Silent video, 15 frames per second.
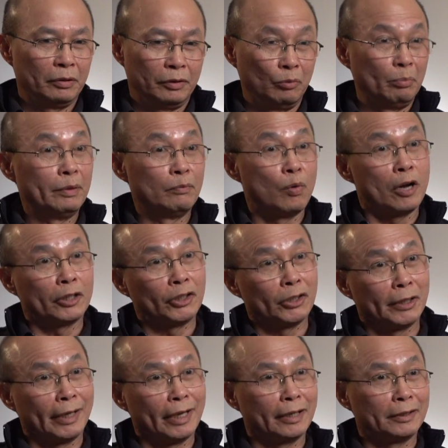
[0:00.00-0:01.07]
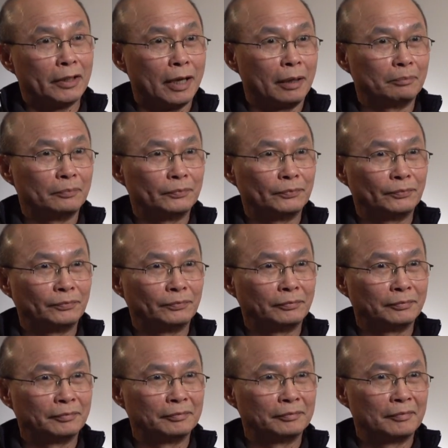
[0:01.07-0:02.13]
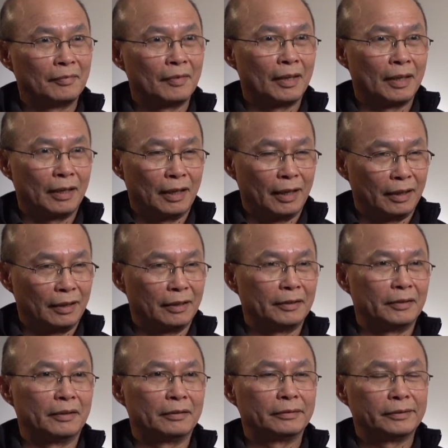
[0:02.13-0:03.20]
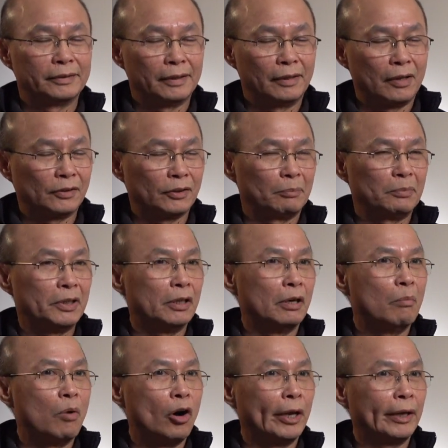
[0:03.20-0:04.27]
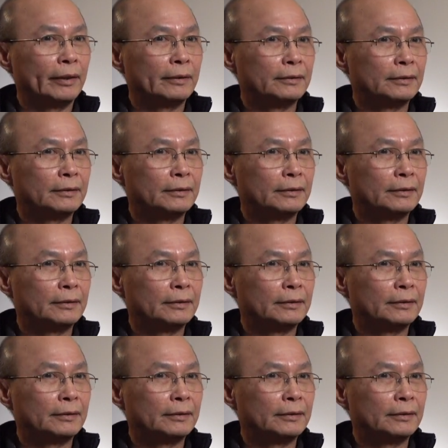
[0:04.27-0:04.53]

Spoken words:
you've been watching at that time, like lots of turmoil.